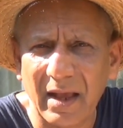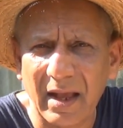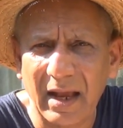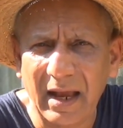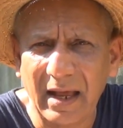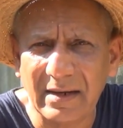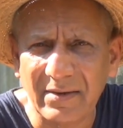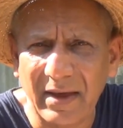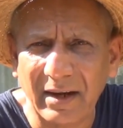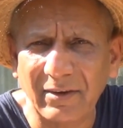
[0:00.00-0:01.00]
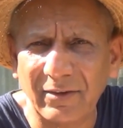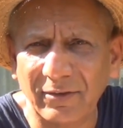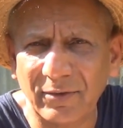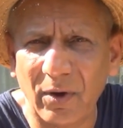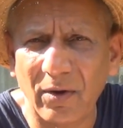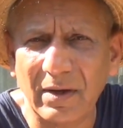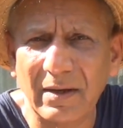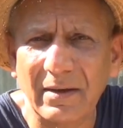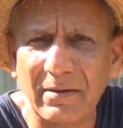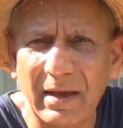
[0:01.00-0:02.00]
and that is a
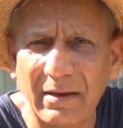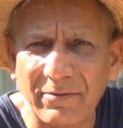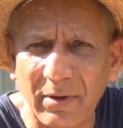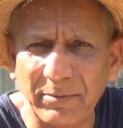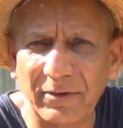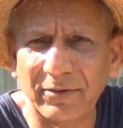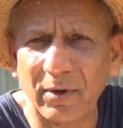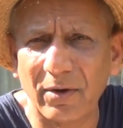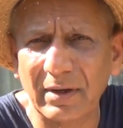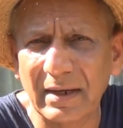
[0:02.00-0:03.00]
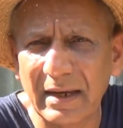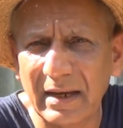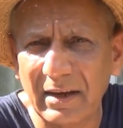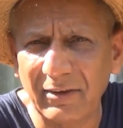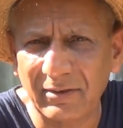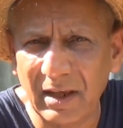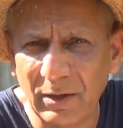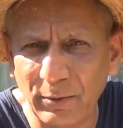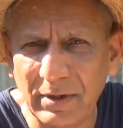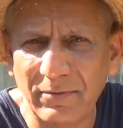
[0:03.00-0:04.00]
stock, and from the stock is
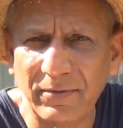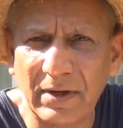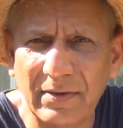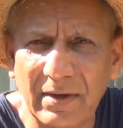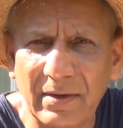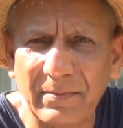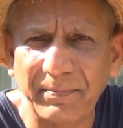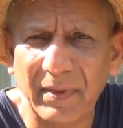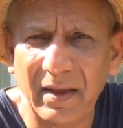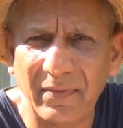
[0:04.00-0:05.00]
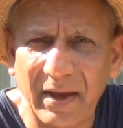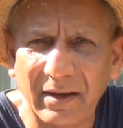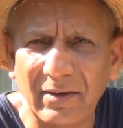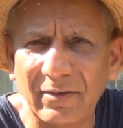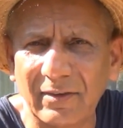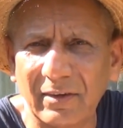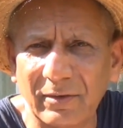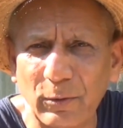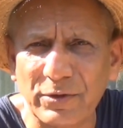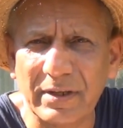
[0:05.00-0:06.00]
diluted further, and that is the
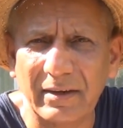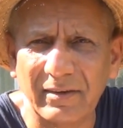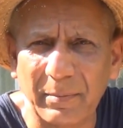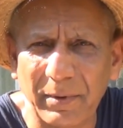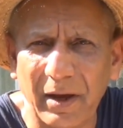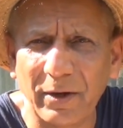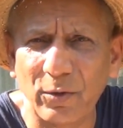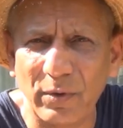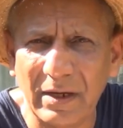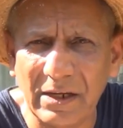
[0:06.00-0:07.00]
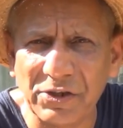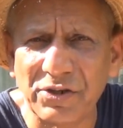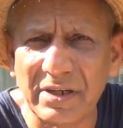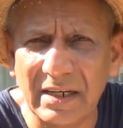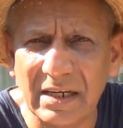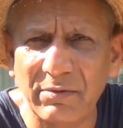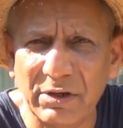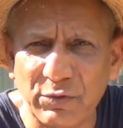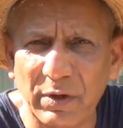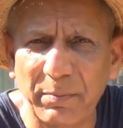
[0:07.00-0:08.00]
solution that is applied to each
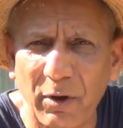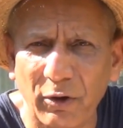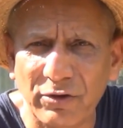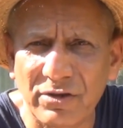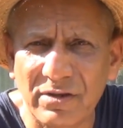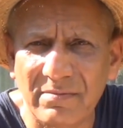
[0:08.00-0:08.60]
individual pot.